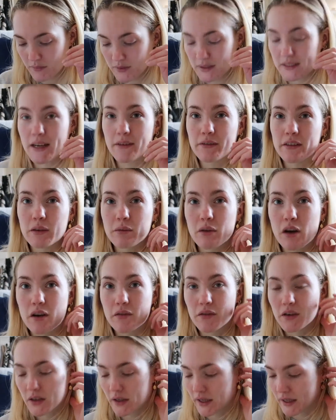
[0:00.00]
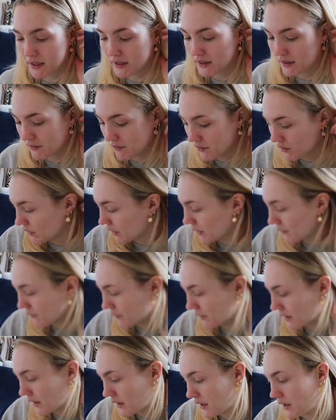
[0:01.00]
Definitely worth looking if you're looking
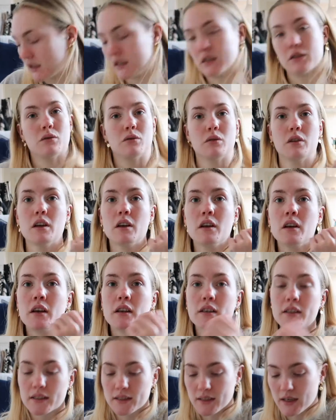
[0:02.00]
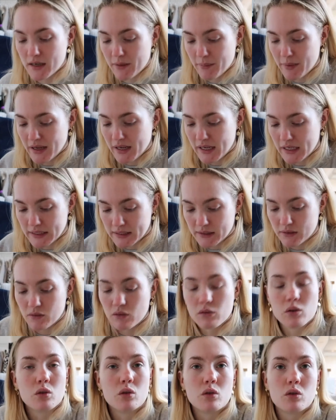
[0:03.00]
for like a little designer piece,
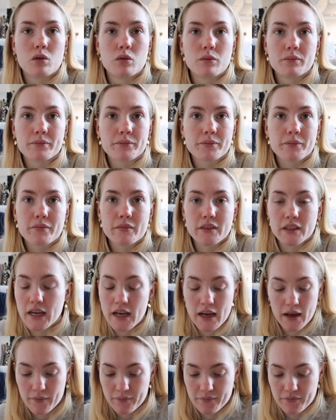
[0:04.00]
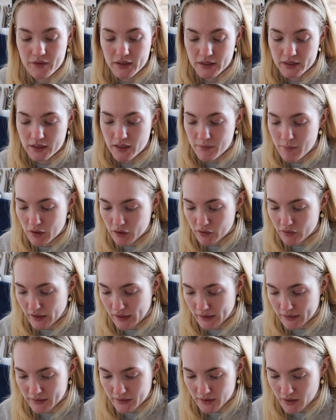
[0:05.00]
or yeah, there's so much on
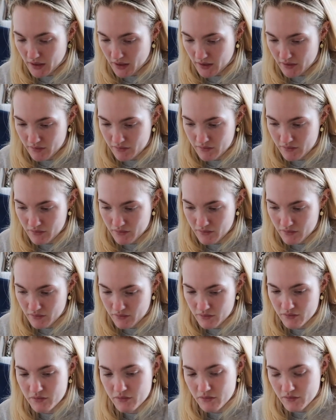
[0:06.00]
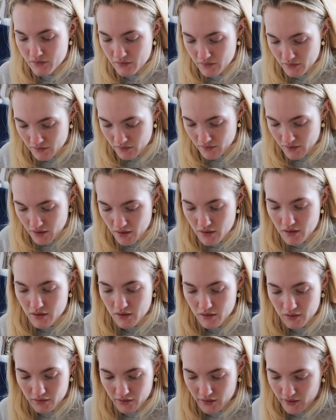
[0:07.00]
there. So,
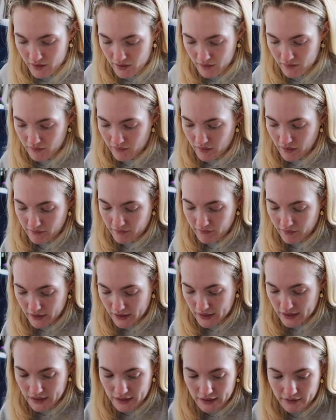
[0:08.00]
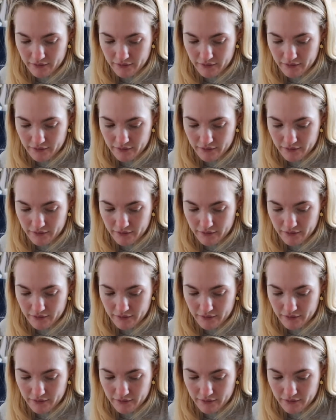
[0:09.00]
oh, cute. I really,